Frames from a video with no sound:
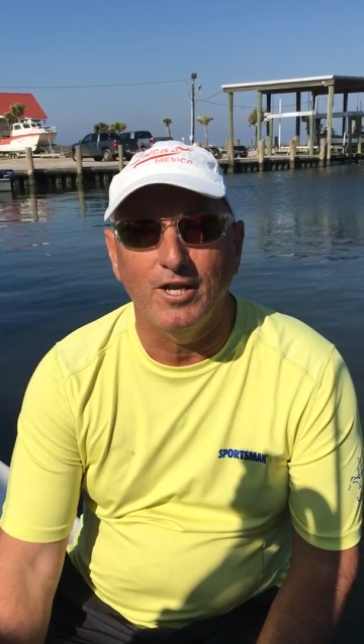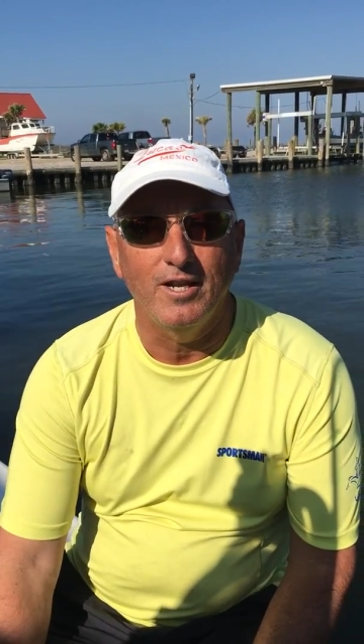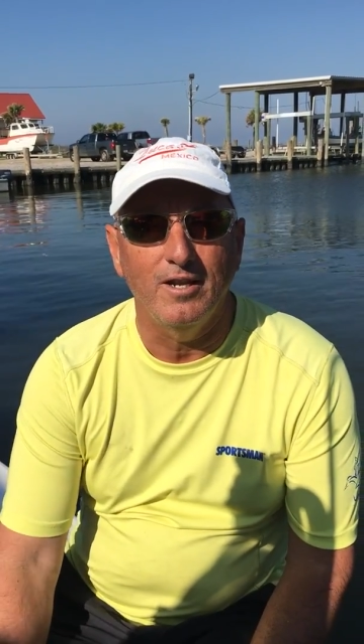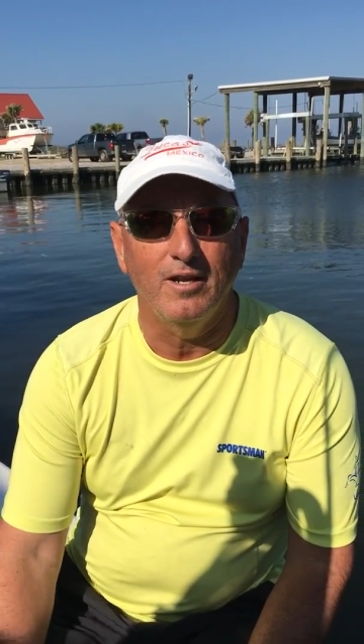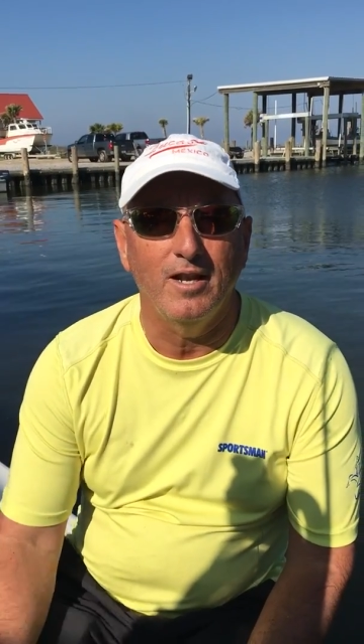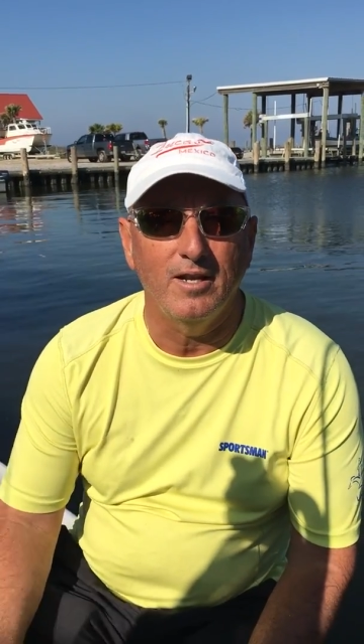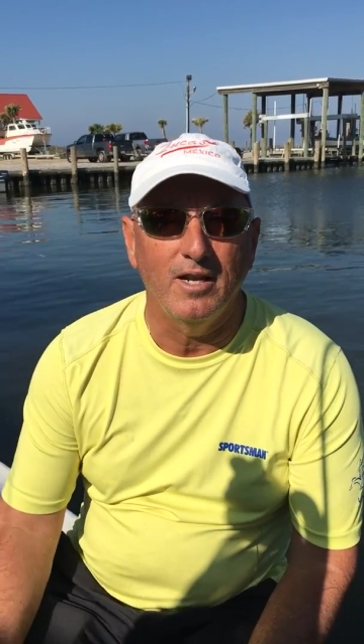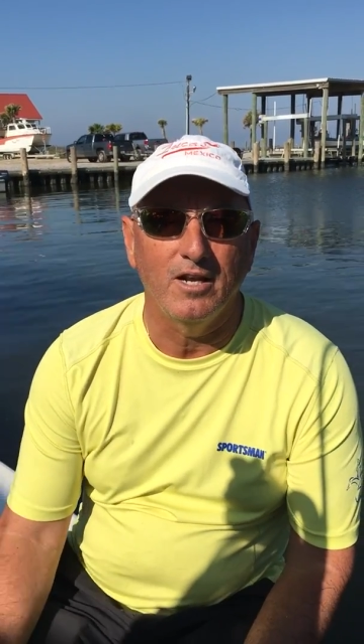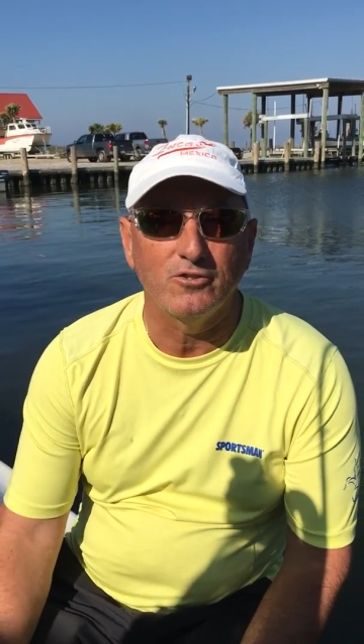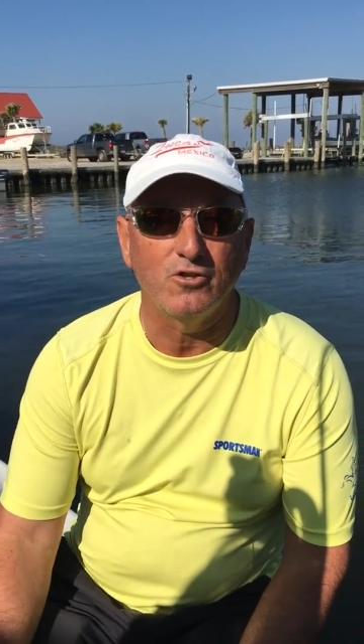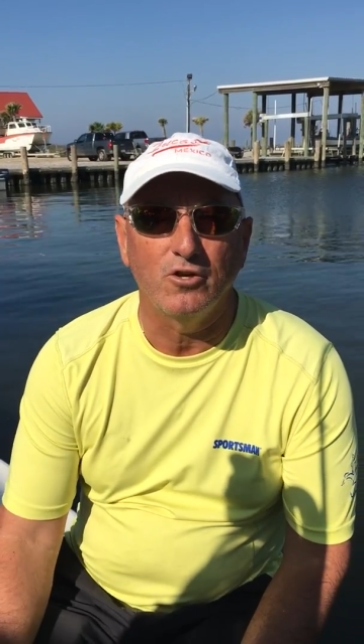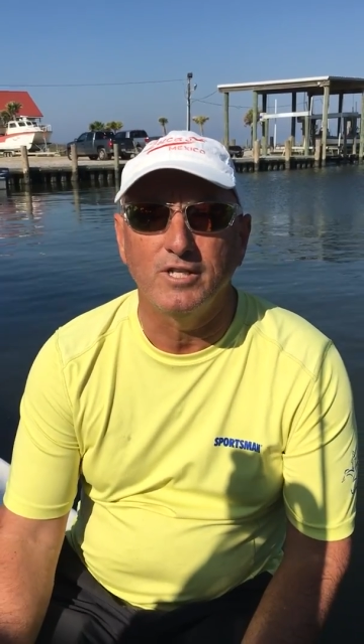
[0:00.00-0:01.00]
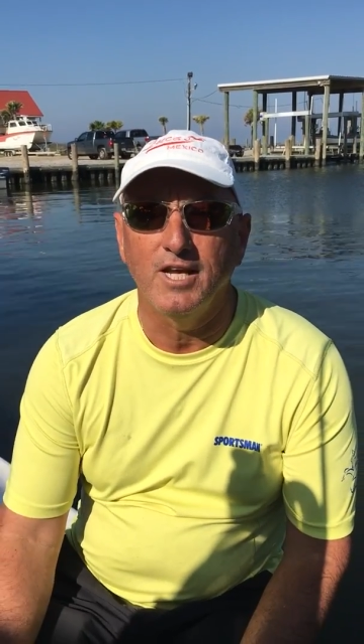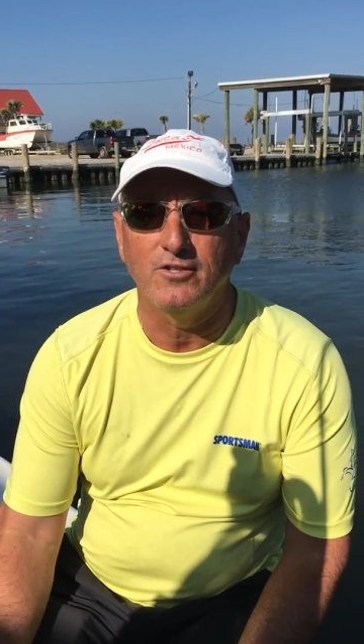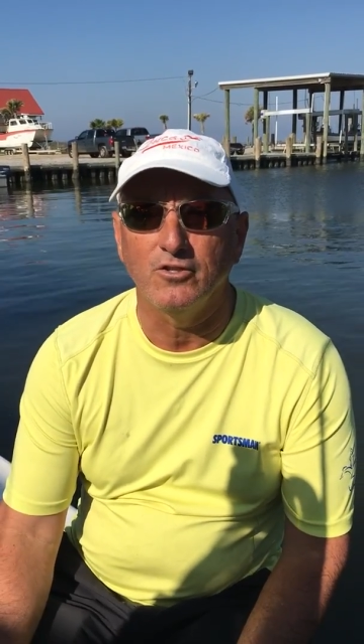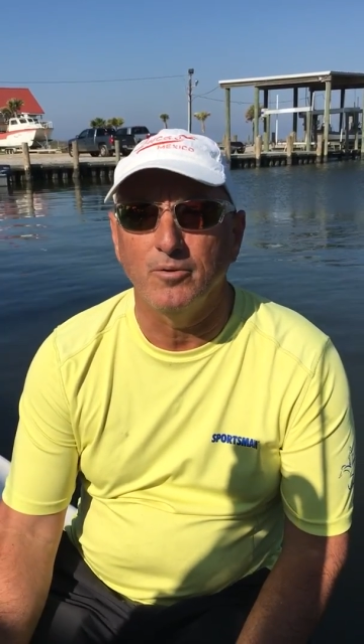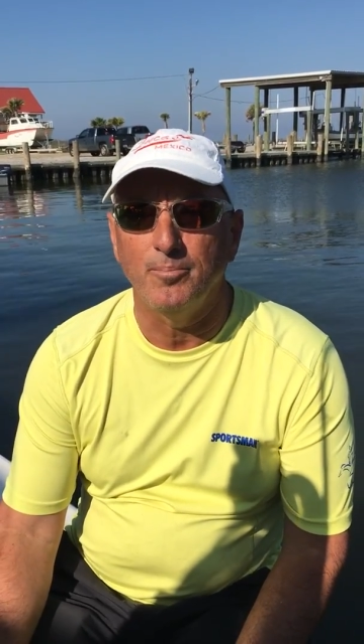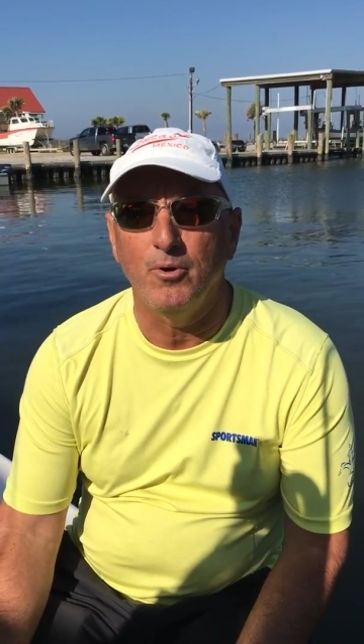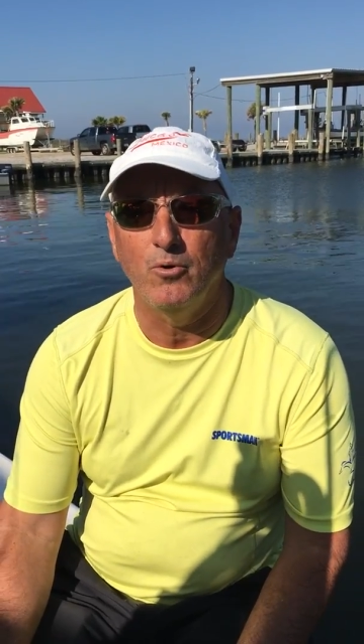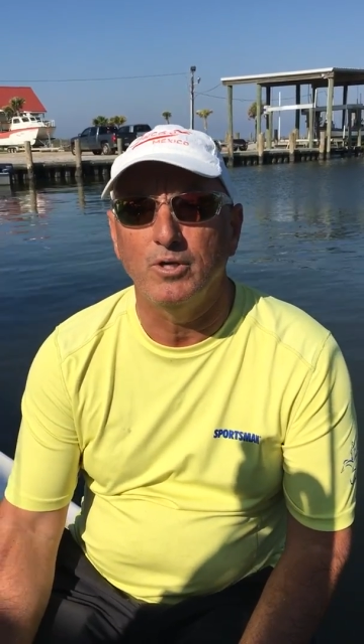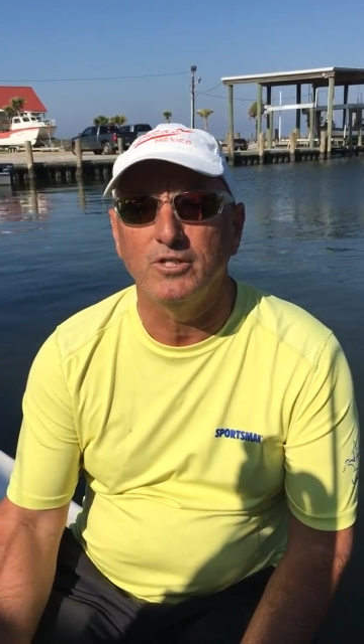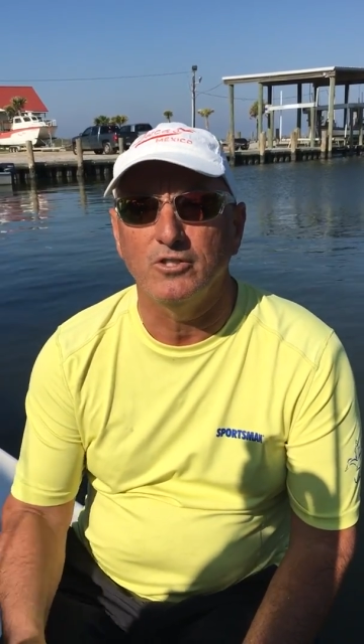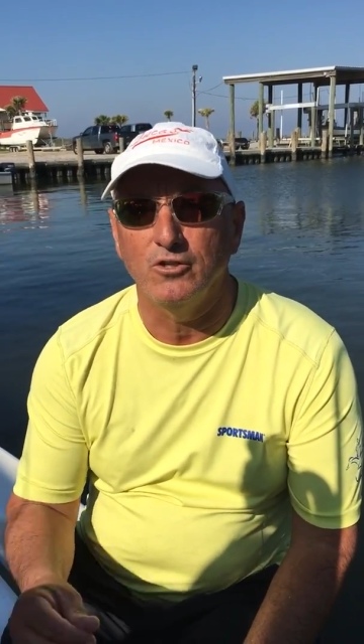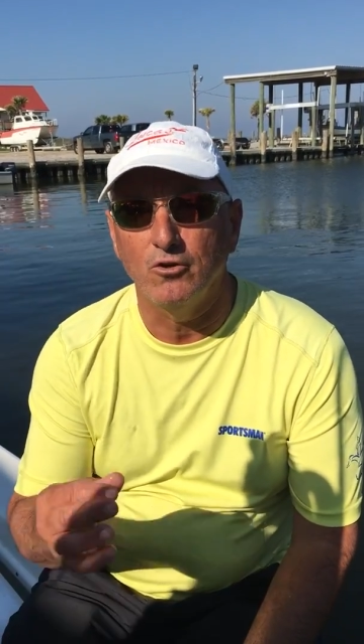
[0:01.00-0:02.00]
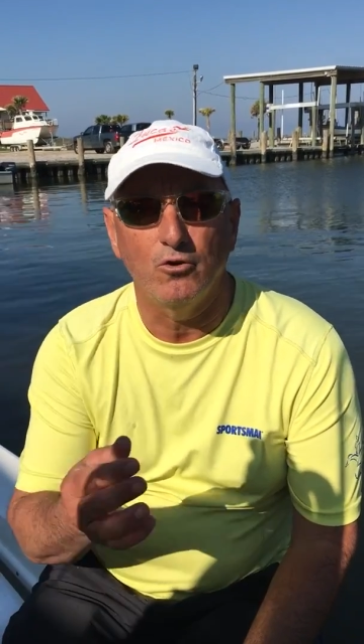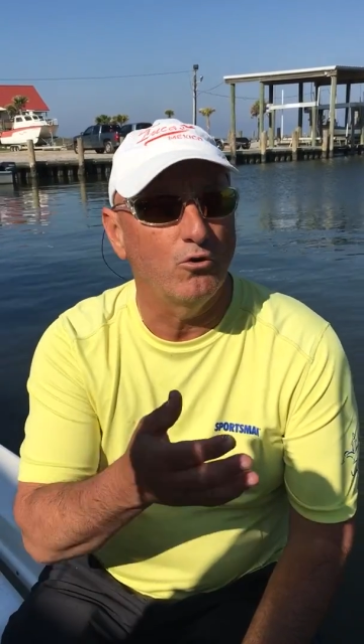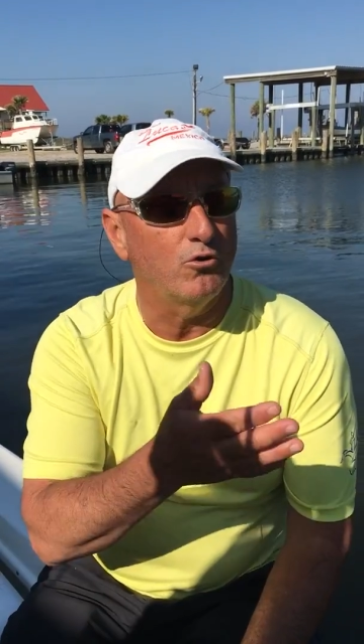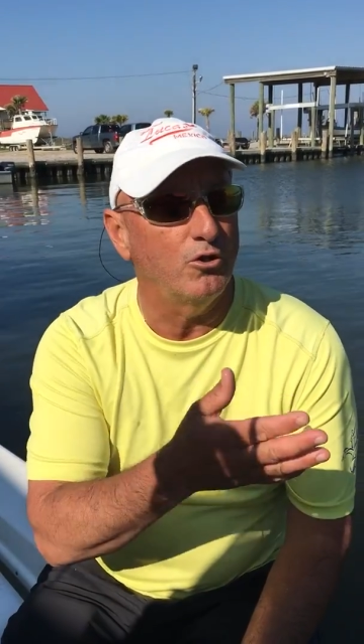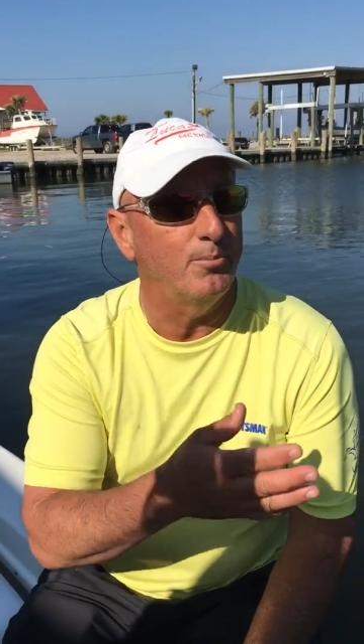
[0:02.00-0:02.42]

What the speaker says: and then I start catching the pogies and the croaker.